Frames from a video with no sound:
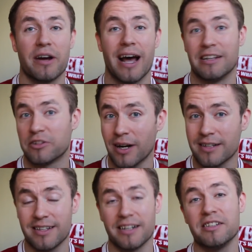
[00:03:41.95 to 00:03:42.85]
and
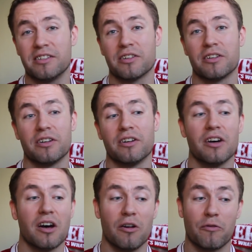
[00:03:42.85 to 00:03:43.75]
Draxler is
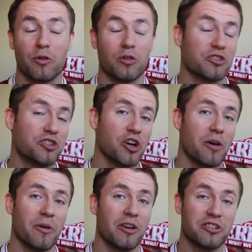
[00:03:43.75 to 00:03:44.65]
of course
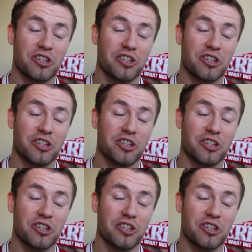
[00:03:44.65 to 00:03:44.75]
German,